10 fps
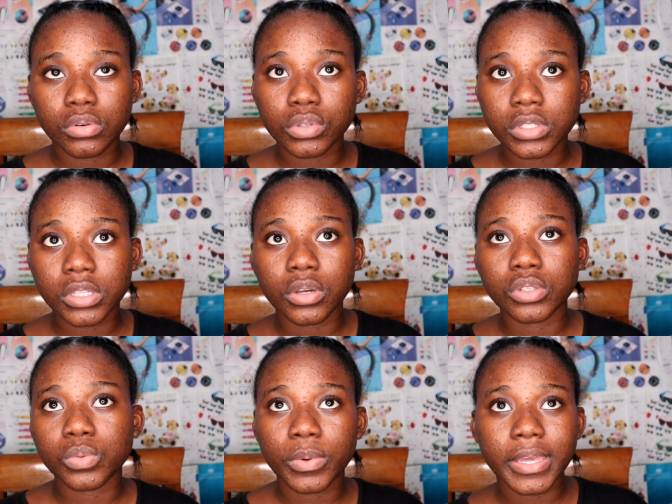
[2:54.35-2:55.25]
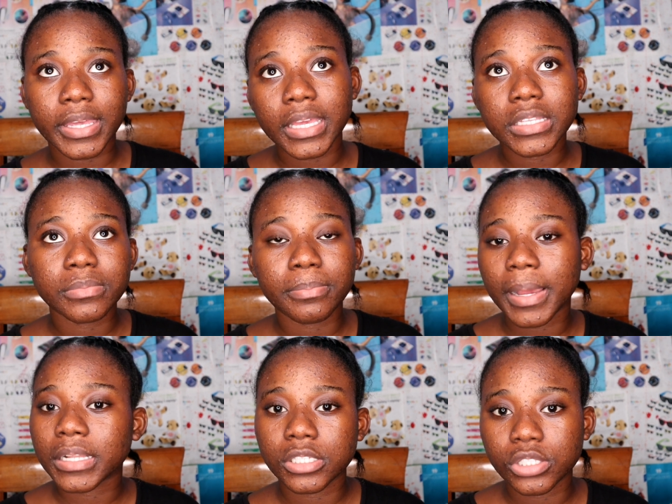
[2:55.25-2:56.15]
hostels were getting
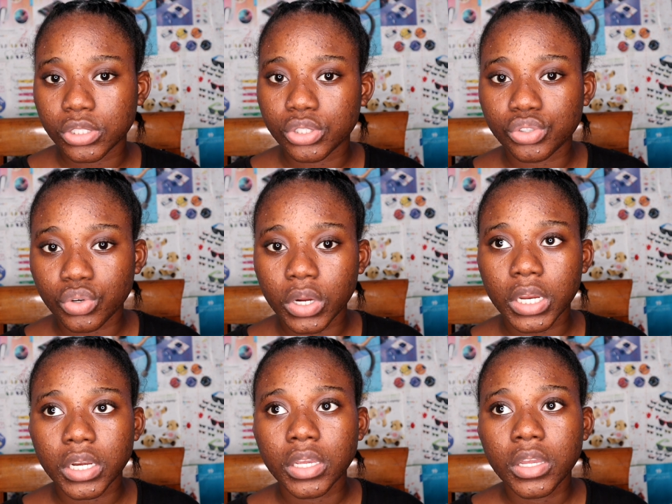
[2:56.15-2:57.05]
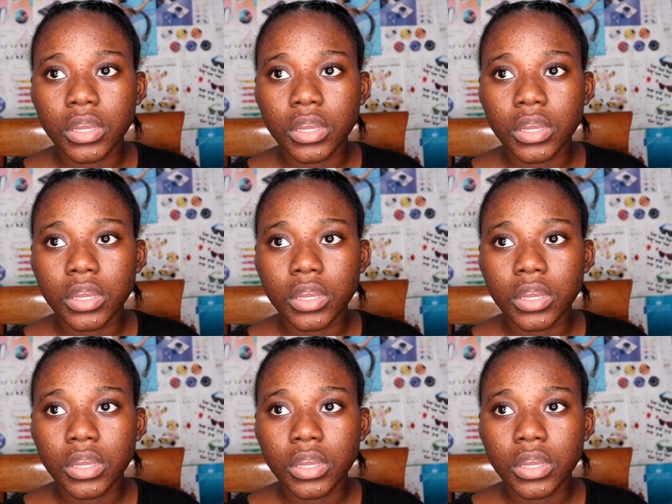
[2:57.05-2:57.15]
badly destroyed.